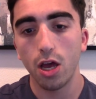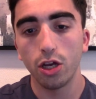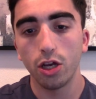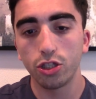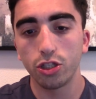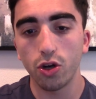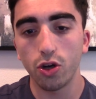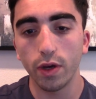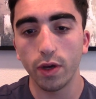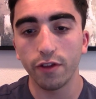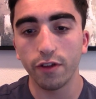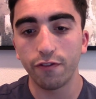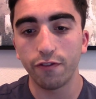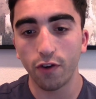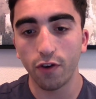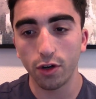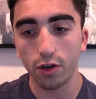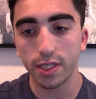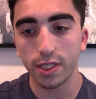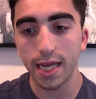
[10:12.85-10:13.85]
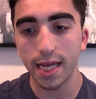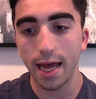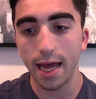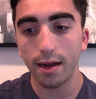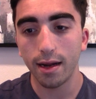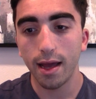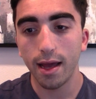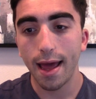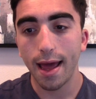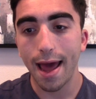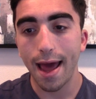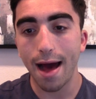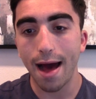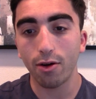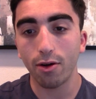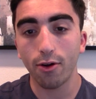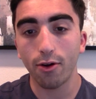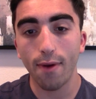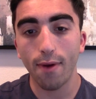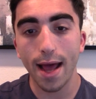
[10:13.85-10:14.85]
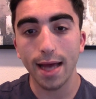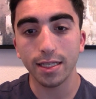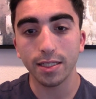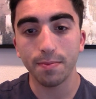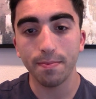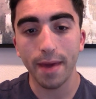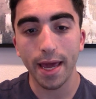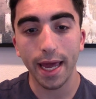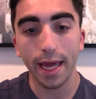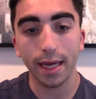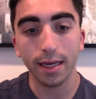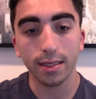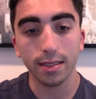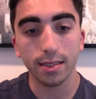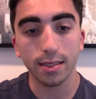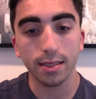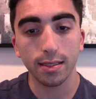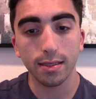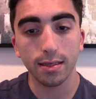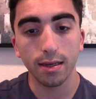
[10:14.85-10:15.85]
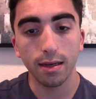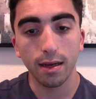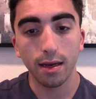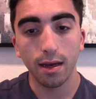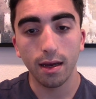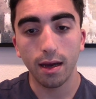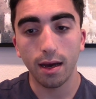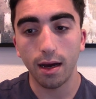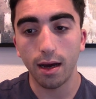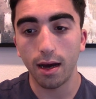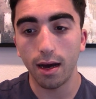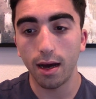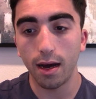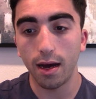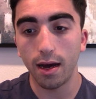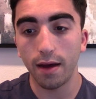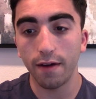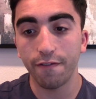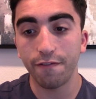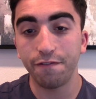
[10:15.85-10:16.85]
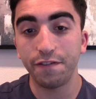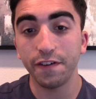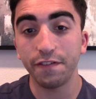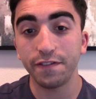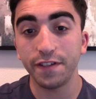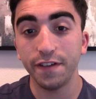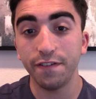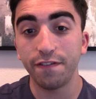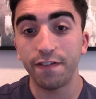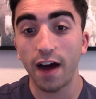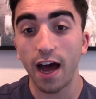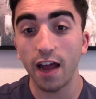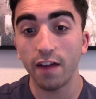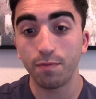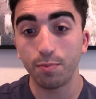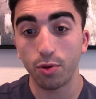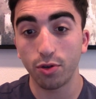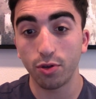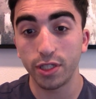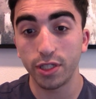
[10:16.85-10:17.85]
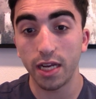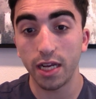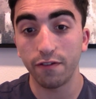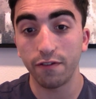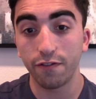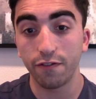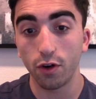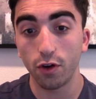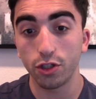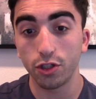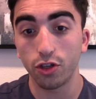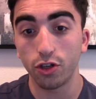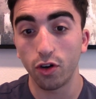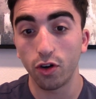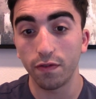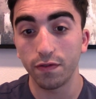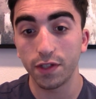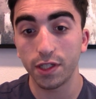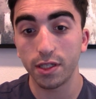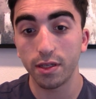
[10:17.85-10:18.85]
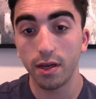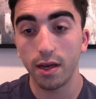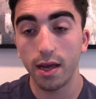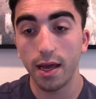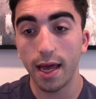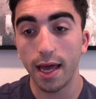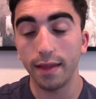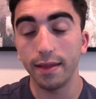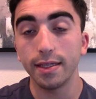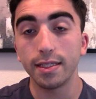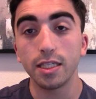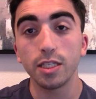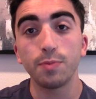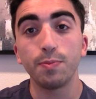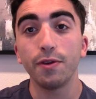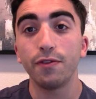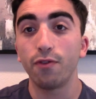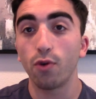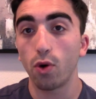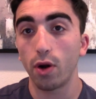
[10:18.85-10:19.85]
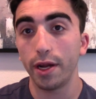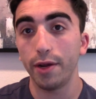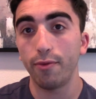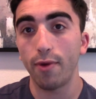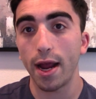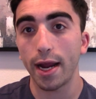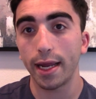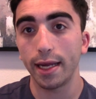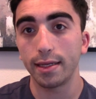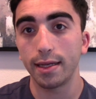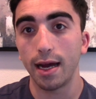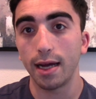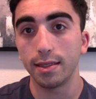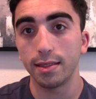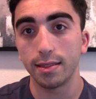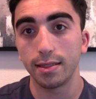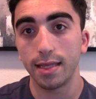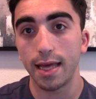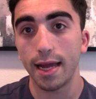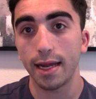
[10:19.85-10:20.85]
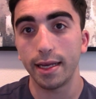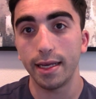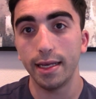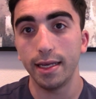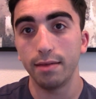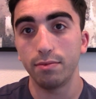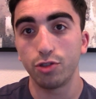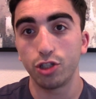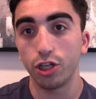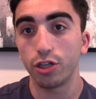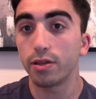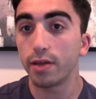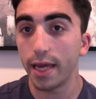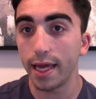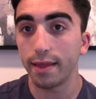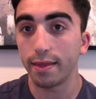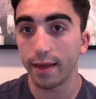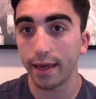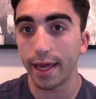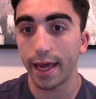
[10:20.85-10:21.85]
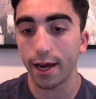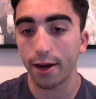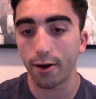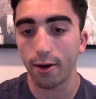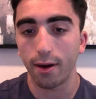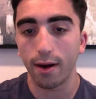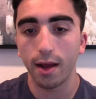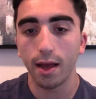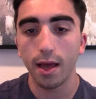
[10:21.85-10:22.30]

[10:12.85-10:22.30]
So in the first set, Alcaraz makes 55% of first serves. And this is before he recognizes that he should hit the kicker.